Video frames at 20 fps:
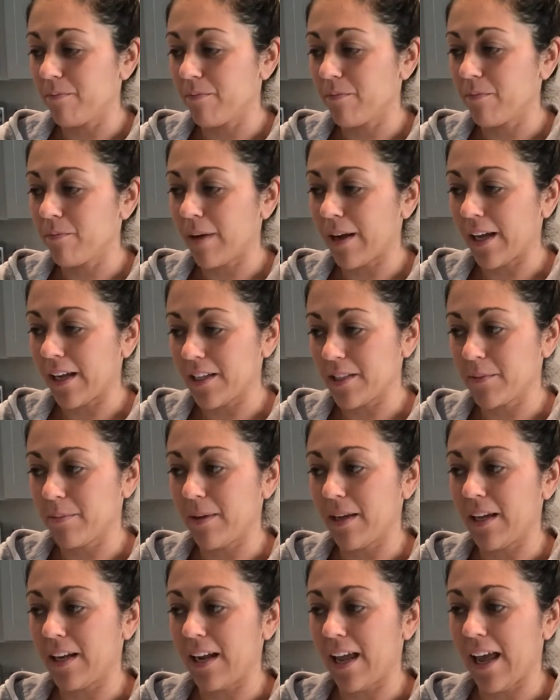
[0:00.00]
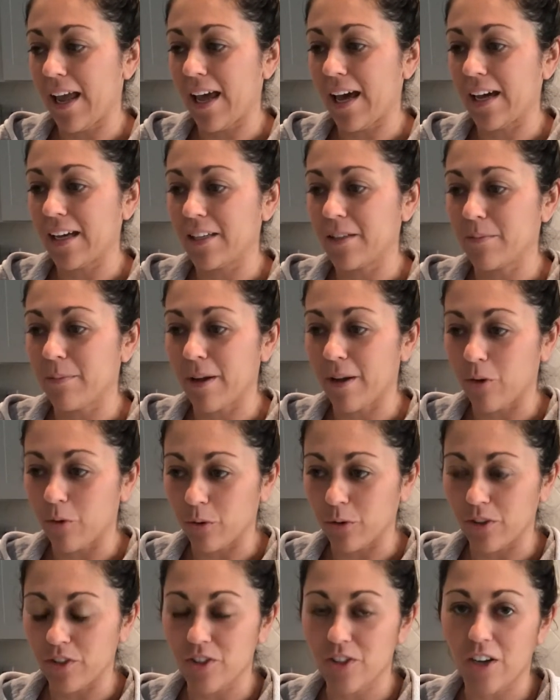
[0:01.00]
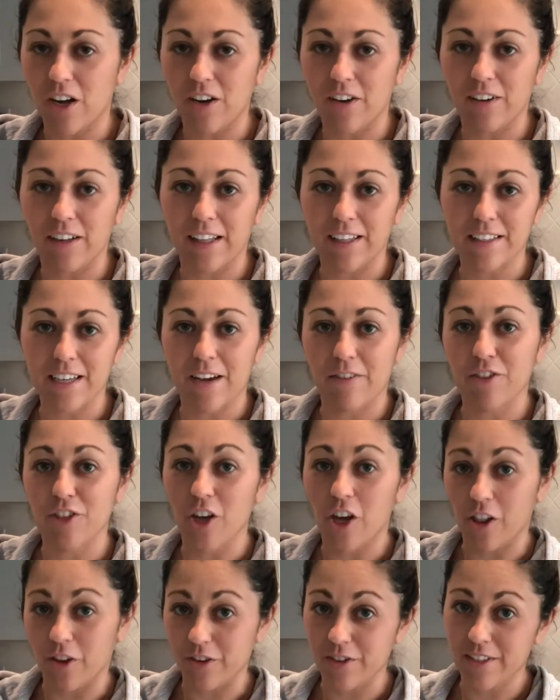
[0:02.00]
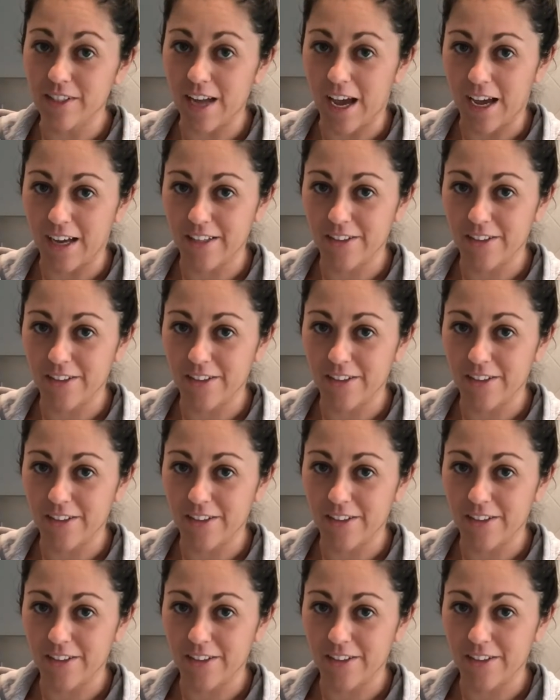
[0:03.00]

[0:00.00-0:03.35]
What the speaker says: My husband and my oldest daughter like to have a taller stack,